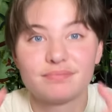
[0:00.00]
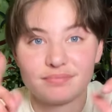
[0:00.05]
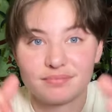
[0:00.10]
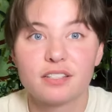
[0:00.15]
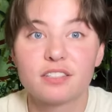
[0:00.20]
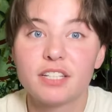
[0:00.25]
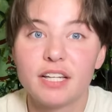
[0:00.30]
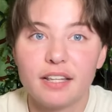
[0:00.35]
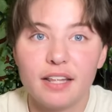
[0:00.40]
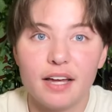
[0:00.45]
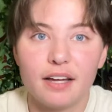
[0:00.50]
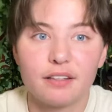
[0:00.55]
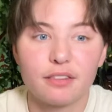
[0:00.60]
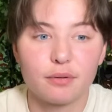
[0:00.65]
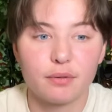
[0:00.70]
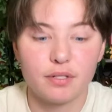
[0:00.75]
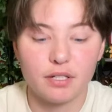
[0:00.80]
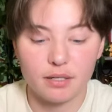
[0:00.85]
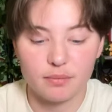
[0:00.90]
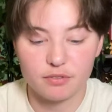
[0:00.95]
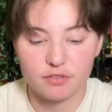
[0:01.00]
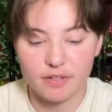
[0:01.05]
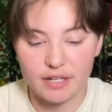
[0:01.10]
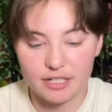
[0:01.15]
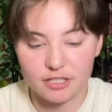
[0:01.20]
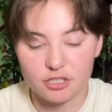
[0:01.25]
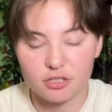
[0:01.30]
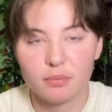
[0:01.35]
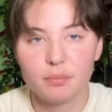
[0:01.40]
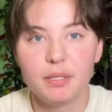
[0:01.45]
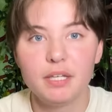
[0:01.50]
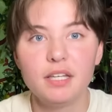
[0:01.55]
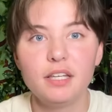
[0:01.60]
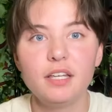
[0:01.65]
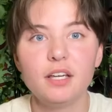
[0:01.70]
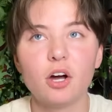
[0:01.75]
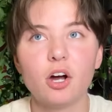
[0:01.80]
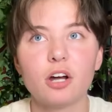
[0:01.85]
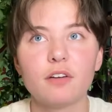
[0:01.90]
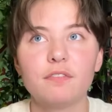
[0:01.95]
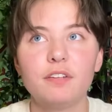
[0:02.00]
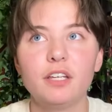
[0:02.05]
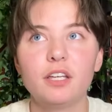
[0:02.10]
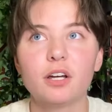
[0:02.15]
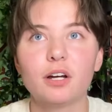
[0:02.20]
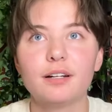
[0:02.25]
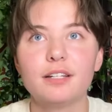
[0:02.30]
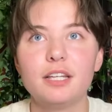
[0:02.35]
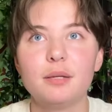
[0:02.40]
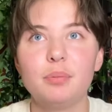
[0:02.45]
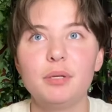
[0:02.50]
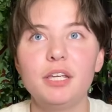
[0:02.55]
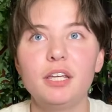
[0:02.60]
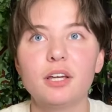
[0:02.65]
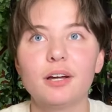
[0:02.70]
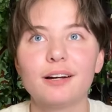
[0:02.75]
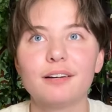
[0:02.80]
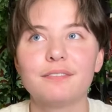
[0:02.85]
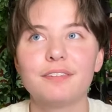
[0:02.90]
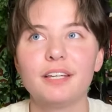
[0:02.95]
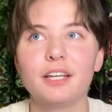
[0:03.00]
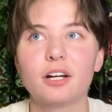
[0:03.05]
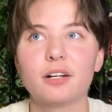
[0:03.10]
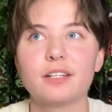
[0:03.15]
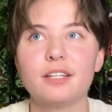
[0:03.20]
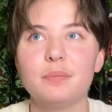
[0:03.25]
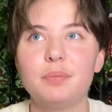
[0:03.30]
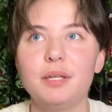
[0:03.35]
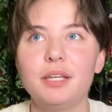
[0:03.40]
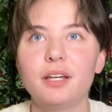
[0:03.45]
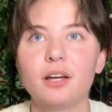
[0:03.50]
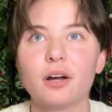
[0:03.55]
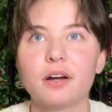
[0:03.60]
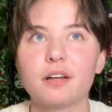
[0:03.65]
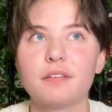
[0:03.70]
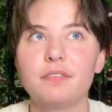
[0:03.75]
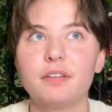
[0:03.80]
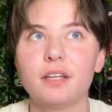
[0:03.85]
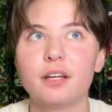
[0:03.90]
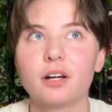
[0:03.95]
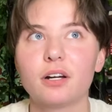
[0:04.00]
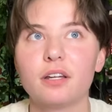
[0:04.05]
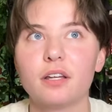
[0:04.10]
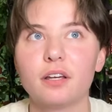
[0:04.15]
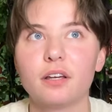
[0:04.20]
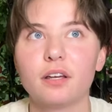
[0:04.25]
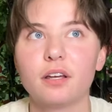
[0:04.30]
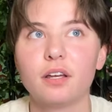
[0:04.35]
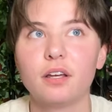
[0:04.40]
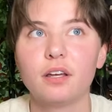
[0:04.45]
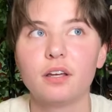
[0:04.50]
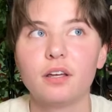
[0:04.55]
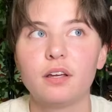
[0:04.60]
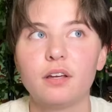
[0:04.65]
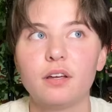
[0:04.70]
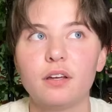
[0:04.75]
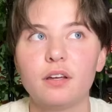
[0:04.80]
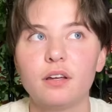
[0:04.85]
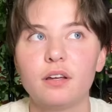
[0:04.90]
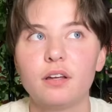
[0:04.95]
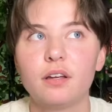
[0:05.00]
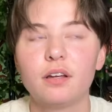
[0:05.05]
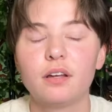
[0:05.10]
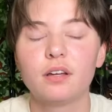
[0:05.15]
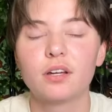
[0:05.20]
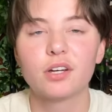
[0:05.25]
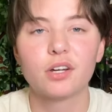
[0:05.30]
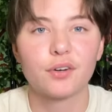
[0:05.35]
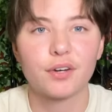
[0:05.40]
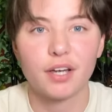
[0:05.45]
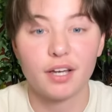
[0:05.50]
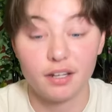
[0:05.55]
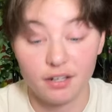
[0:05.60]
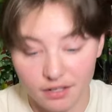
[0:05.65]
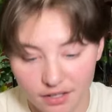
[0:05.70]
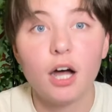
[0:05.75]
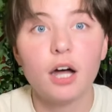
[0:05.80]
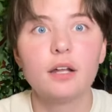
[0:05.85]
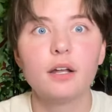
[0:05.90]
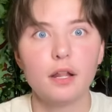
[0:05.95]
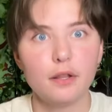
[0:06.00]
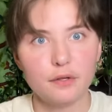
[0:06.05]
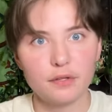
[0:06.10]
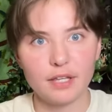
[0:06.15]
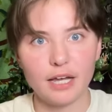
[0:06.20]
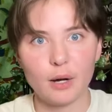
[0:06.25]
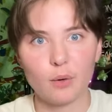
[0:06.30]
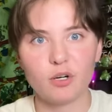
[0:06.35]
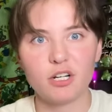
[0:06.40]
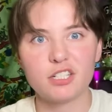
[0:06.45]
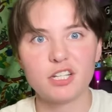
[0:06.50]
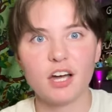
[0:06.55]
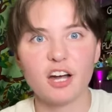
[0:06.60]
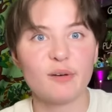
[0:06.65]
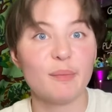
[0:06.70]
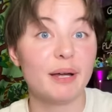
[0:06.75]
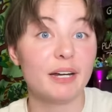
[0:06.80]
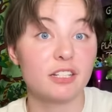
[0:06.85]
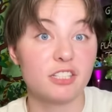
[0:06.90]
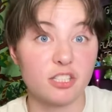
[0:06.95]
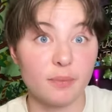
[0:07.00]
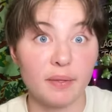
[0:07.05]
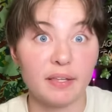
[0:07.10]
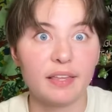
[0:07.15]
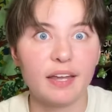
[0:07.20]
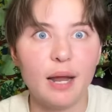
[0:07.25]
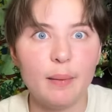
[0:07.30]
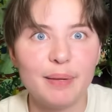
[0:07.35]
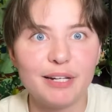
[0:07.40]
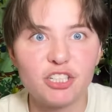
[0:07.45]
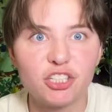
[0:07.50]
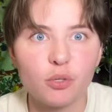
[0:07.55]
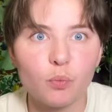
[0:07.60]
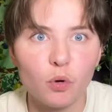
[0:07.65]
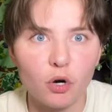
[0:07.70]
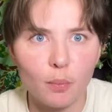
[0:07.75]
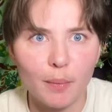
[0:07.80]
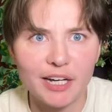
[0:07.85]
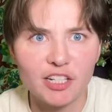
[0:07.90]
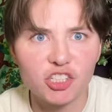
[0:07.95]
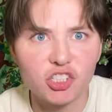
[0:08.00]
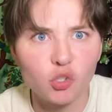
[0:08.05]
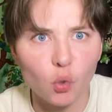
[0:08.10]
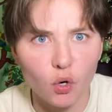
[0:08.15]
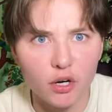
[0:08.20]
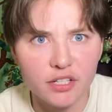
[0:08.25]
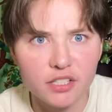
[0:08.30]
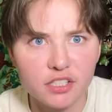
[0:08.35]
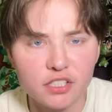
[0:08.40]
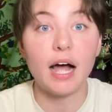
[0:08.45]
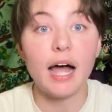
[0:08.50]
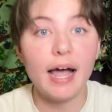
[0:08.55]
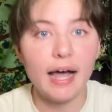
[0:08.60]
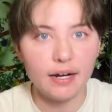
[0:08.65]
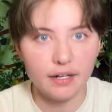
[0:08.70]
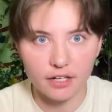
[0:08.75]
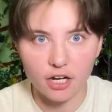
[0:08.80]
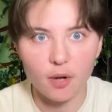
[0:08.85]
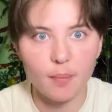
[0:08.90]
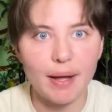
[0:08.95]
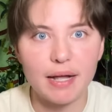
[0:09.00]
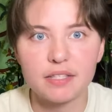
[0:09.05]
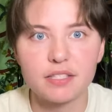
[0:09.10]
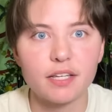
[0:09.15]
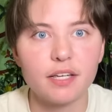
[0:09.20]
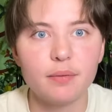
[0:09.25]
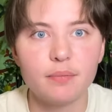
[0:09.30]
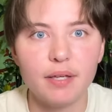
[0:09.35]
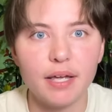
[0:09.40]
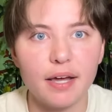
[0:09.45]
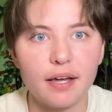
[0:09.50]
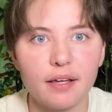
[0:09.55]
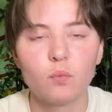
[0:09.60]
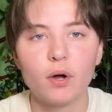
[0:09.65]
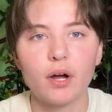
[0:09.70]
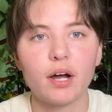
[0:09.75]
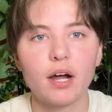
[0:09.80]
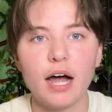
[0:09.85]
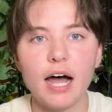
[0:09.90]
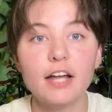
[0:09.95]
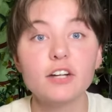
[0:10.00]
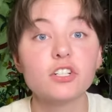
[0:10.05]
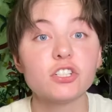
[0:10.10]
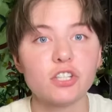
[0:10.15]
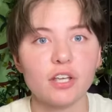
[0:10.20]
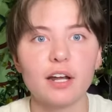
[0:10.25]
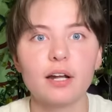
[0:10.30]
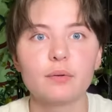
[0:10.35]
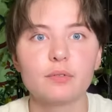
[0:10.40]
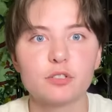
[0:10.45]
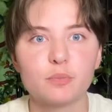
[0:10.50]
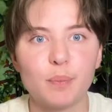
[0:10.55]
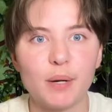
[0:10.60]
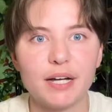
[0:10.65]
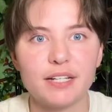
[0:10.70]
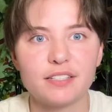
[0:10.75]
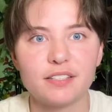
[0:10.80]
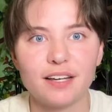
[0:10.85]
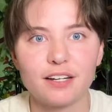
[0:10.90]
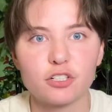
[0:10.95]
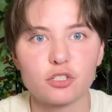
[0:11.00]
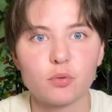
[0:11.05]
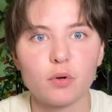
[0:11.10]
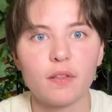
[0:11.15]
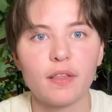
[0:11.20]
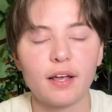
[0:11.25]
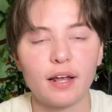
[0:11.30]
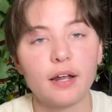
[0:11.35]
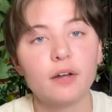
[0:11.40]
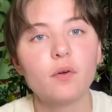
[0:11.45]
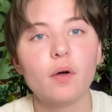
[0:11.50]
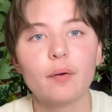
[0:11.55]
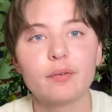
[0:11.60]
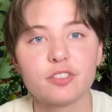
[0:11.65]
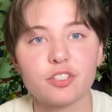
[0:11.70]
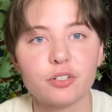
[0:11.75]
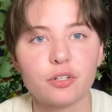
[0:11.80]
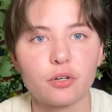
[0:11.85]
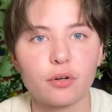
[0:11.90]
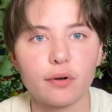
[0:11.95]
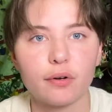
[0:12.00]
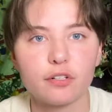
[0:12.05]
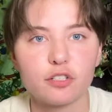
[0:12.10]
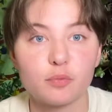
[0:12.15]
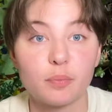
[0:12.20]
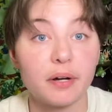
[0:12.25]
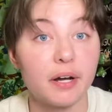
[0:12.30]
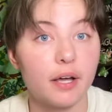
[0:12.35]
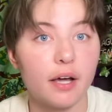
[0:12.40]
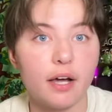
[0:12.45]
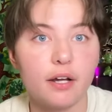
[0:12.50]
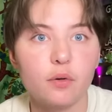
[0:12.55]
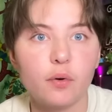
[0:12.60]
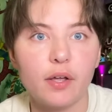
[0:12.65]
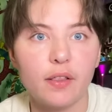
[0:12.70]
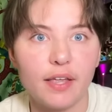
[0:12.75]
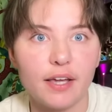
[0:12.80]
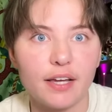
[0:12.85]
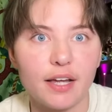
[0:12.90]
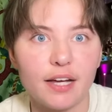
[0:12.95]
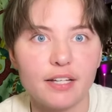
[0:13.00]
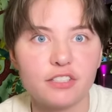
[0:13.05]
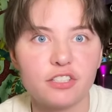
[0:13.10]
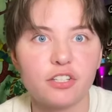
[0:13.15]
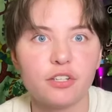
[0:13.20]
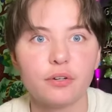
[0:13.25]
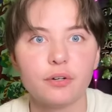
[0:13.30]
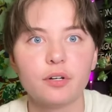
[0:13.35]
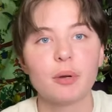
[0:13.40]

Say that three times fast. P-E-R-V-E-R-T, P-E-R-V-E-R-T, P-E-R-V-E-R-T. Okay. Another thing I want to talk about is something that I mentioned in one of my shorts. I hadn't come out to him yet, where I just thought I was bisexual. Like, I knew I was into girls, but I, I knew I liked guys too.